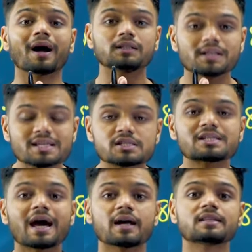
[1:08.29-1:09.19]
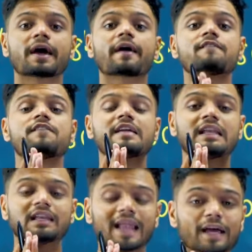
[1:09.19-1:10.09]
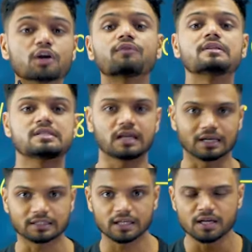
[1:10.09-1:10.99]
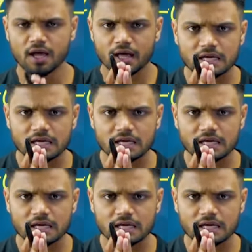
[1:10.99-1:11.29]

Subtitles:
understand every line of NCERT,